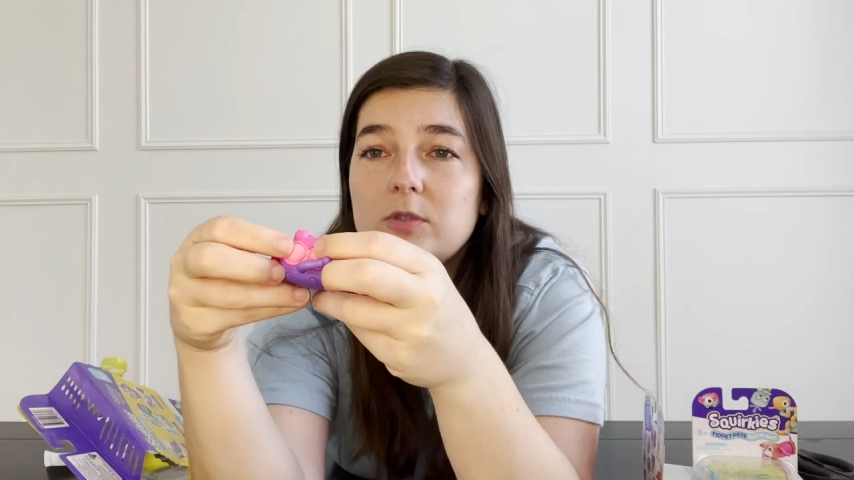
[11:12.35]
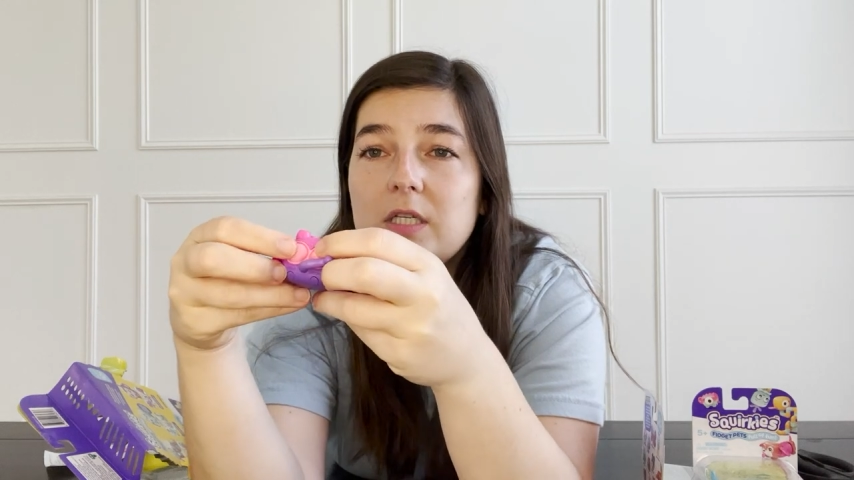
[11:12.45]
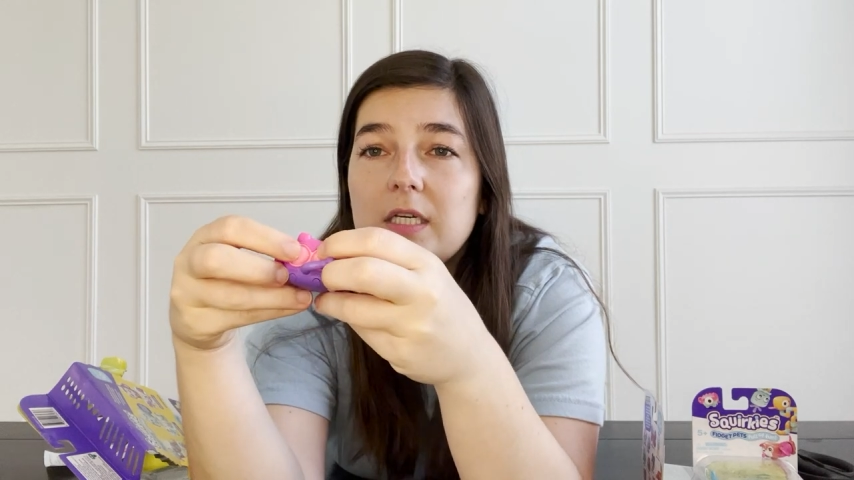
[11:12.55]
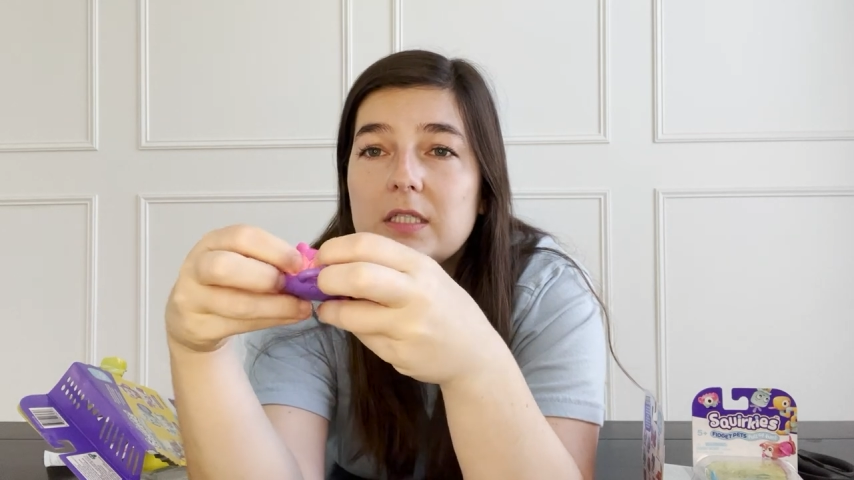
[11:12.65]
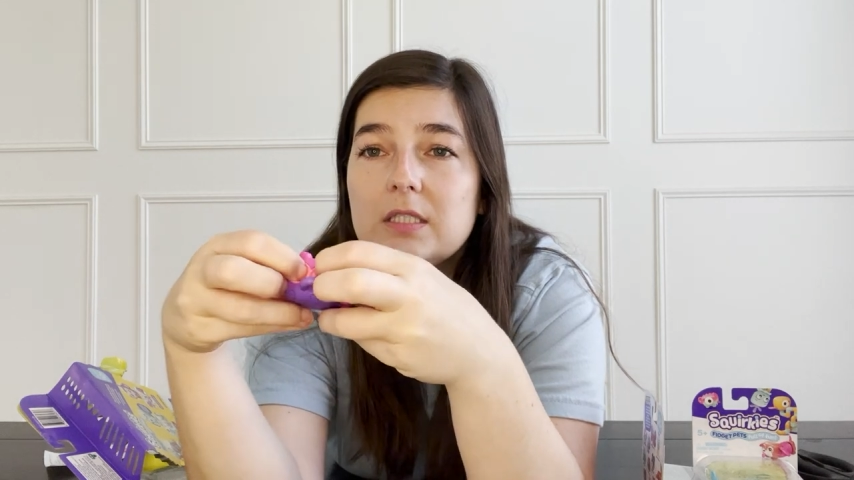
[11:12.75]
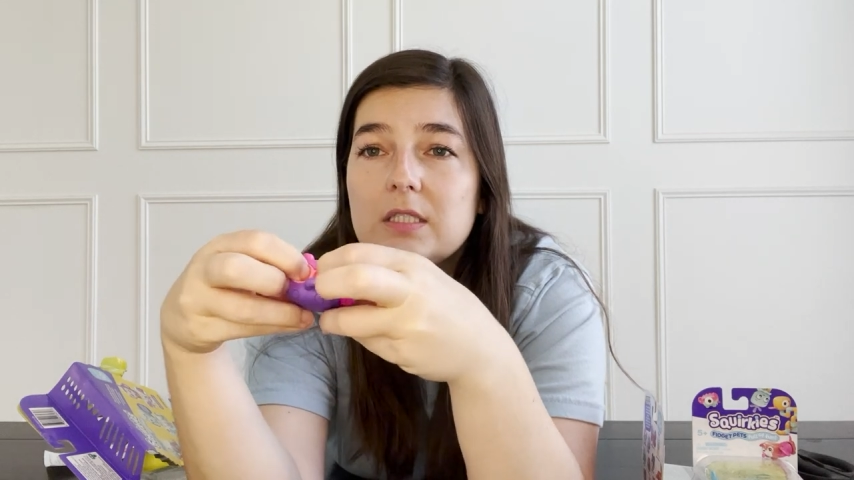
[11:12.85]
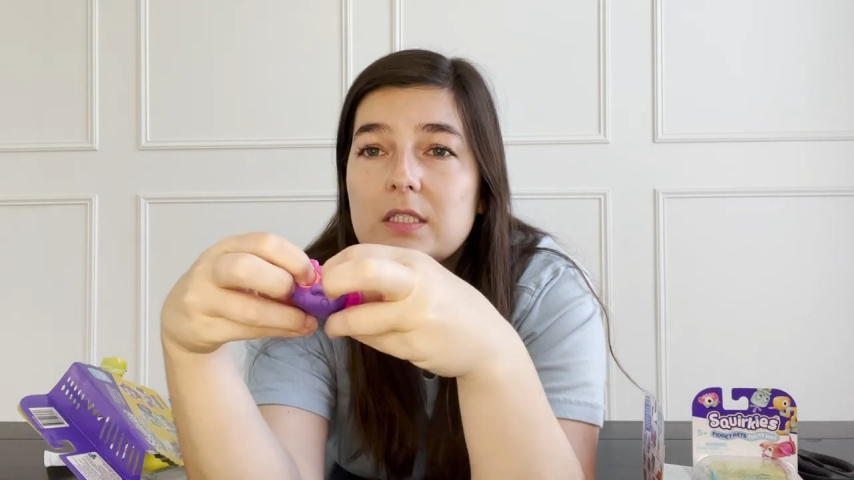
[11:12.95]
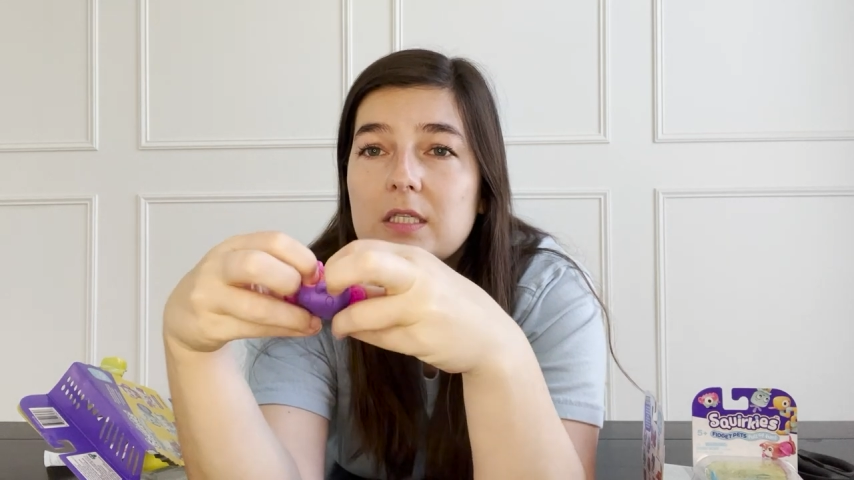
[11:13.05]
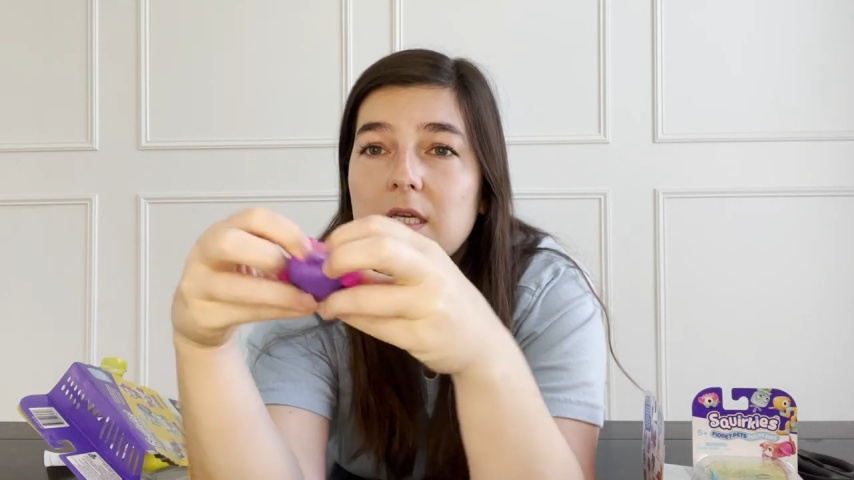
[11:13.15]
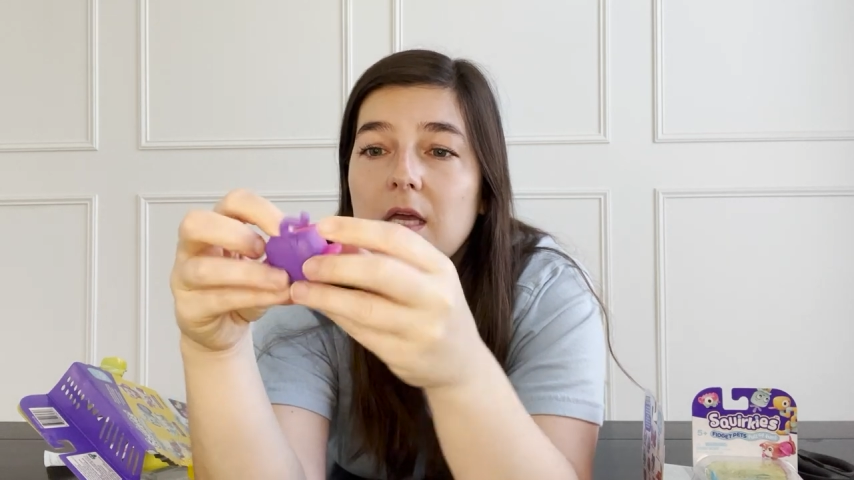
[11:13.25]
cheeks,
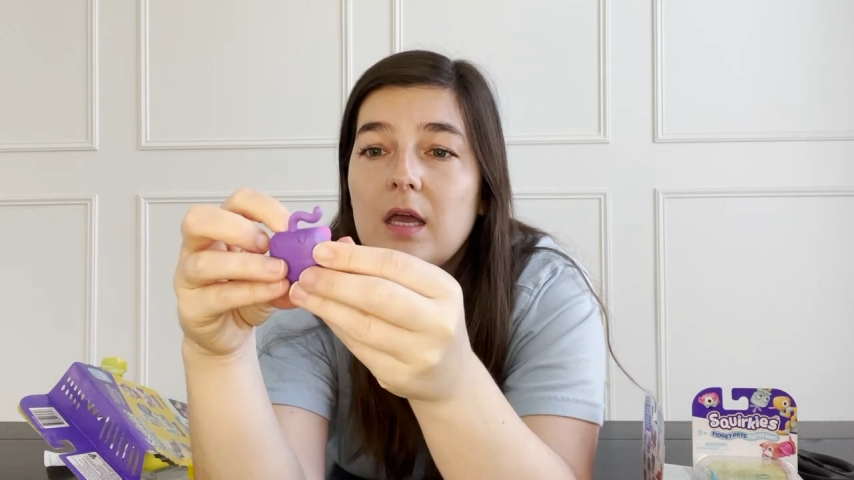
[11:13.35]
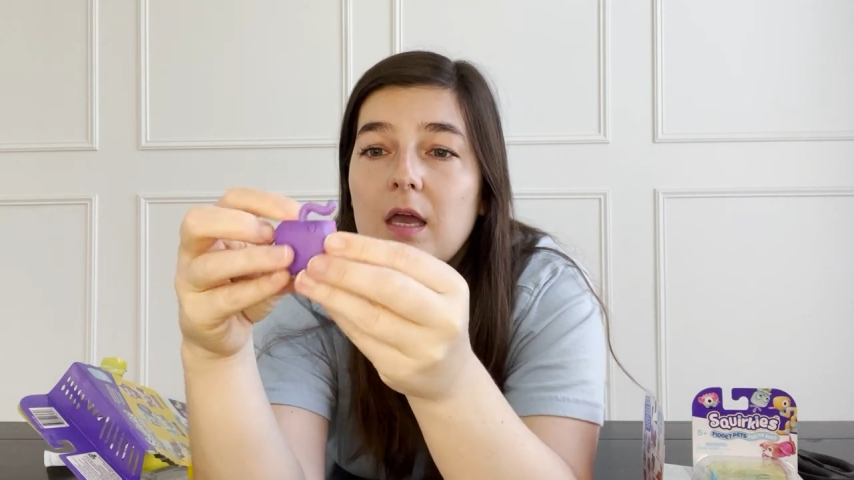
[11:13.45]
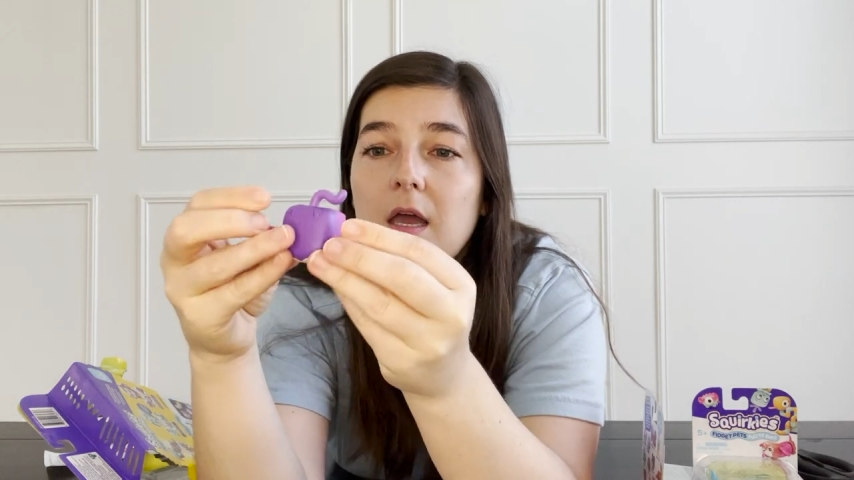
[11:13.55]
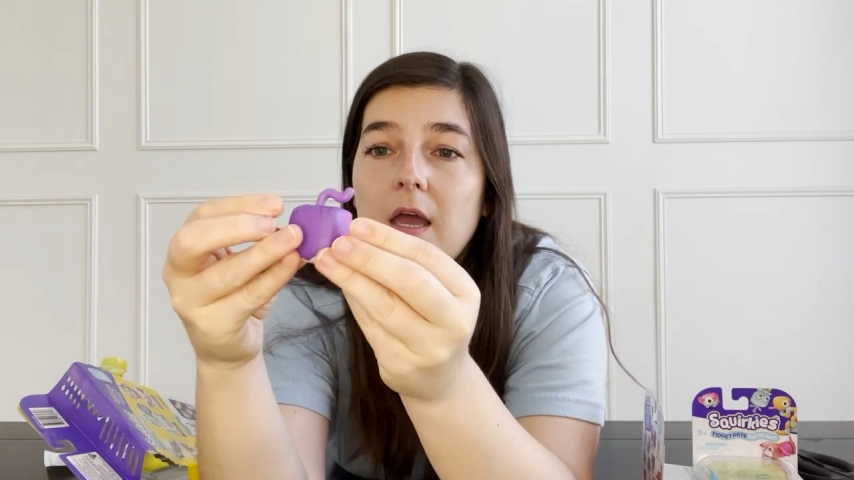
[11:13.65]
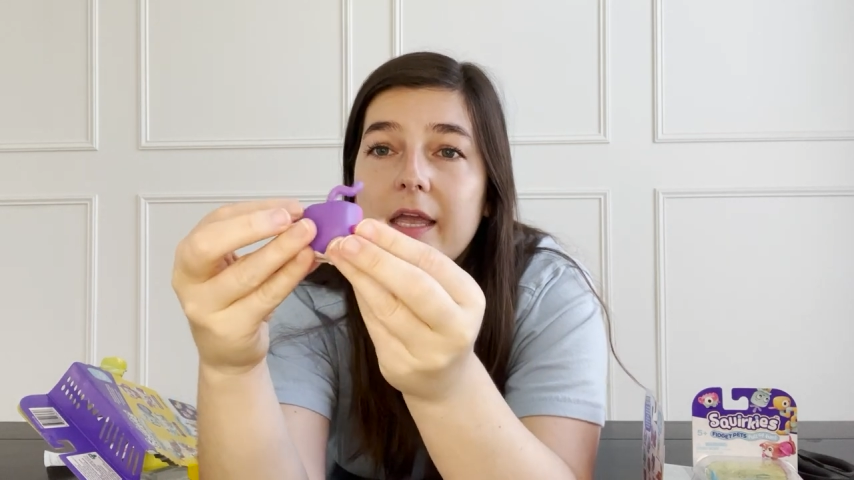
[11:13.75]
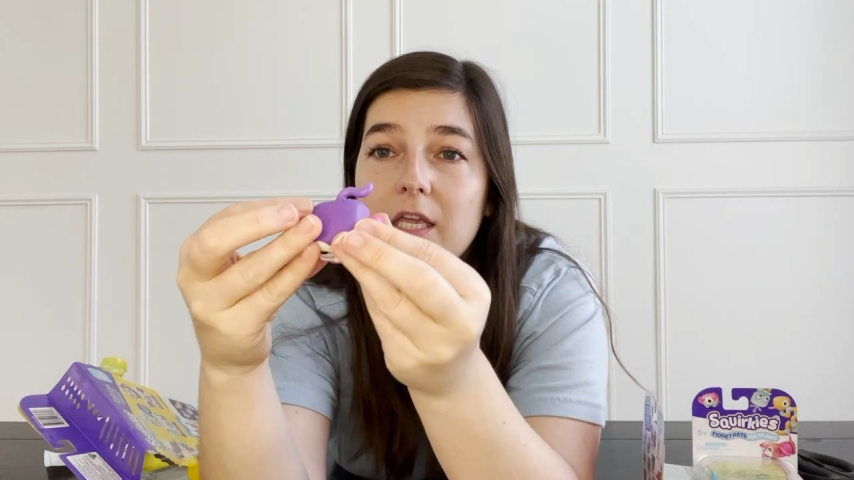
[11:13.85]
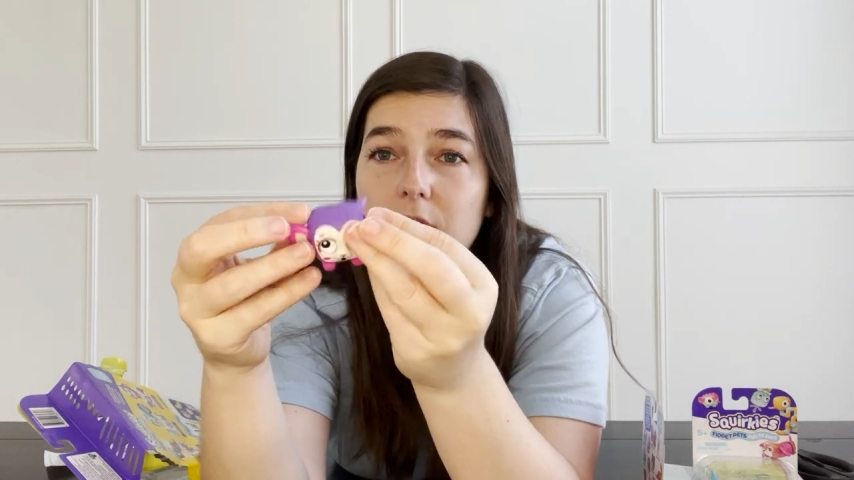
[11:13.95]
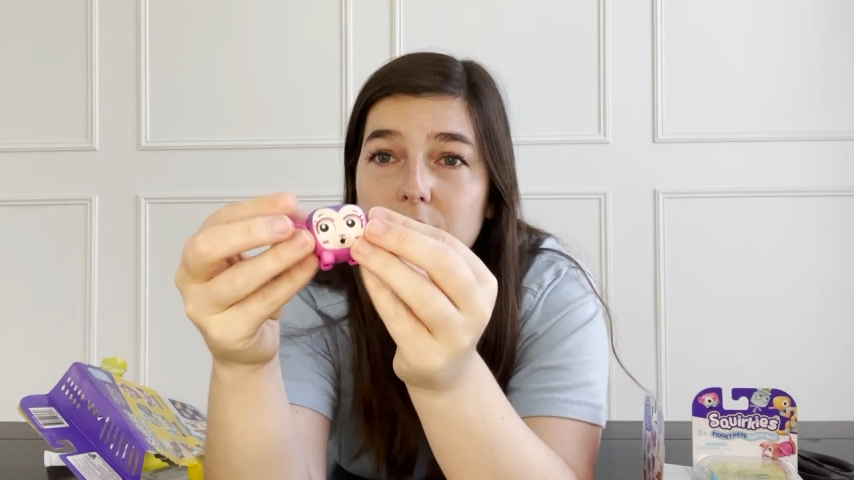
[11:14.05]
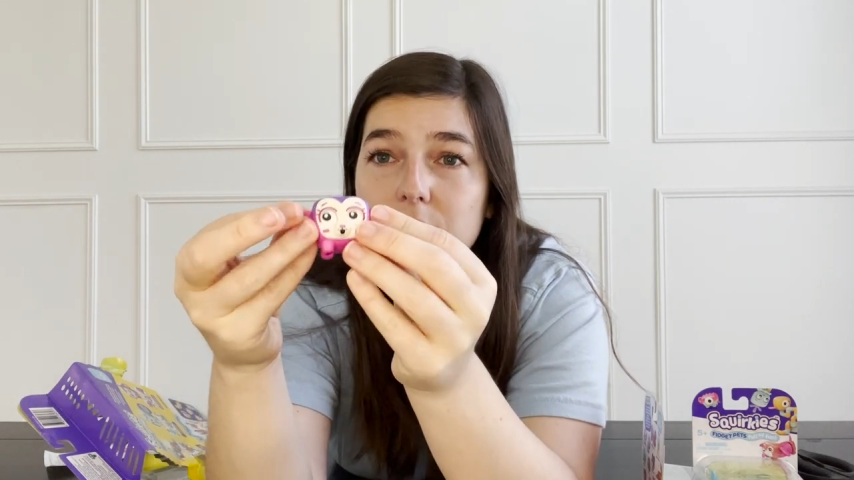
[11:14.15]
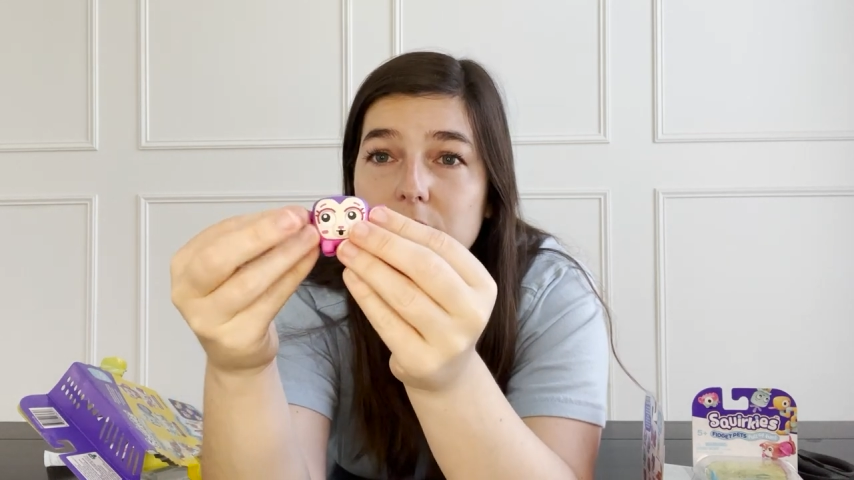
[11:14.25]

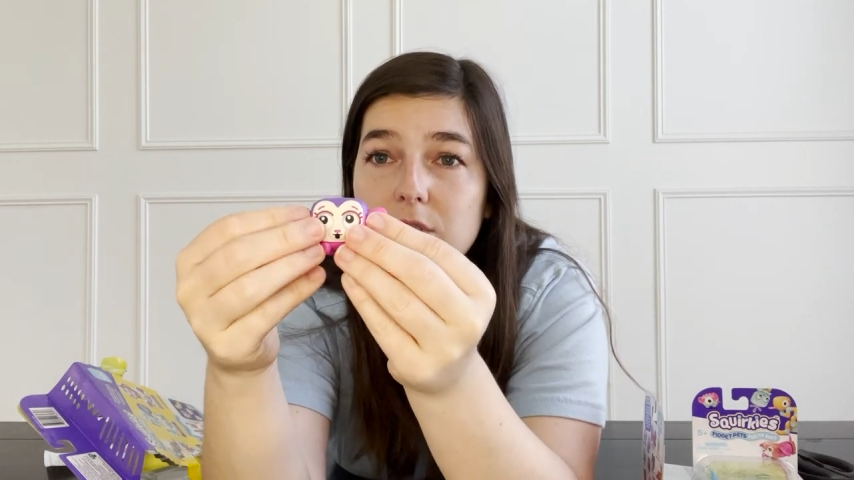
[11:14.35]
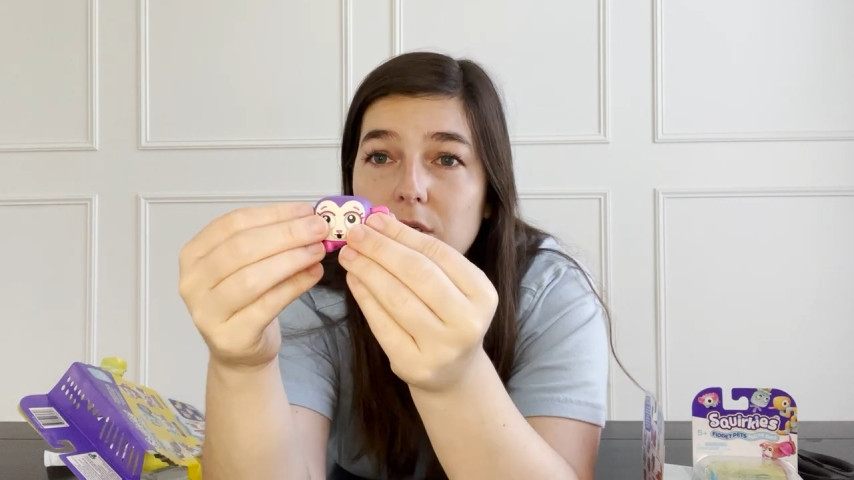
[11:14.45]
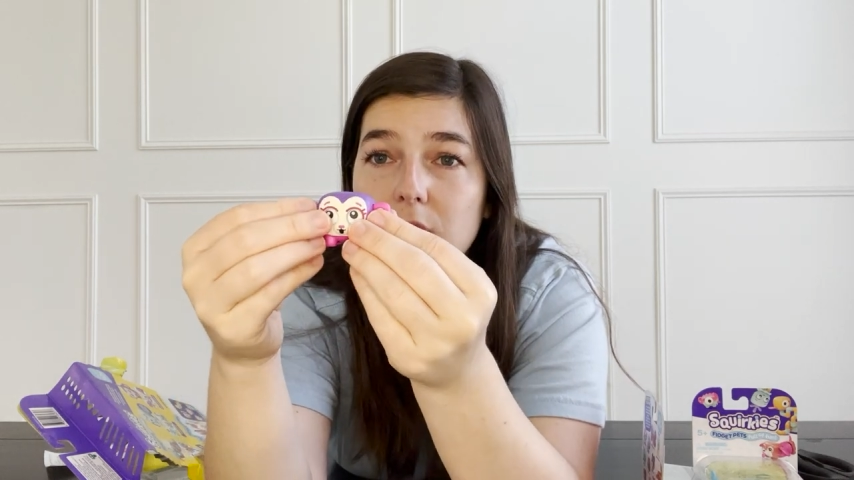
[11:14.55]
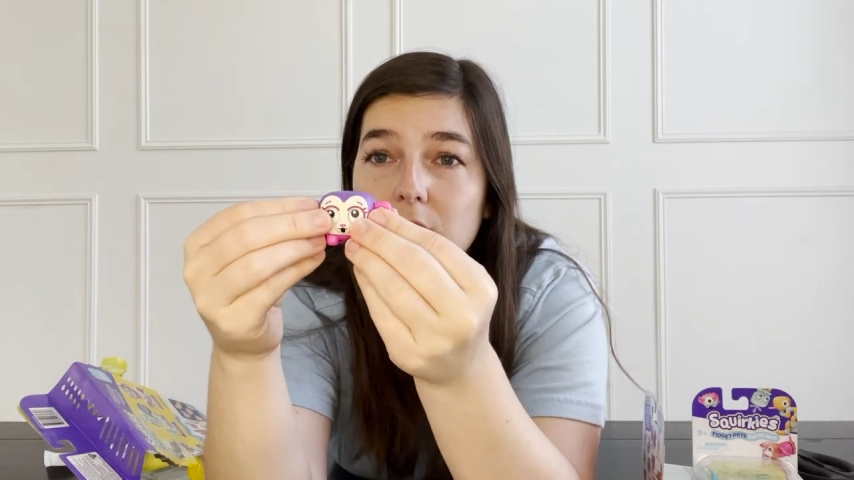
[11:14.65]
ears,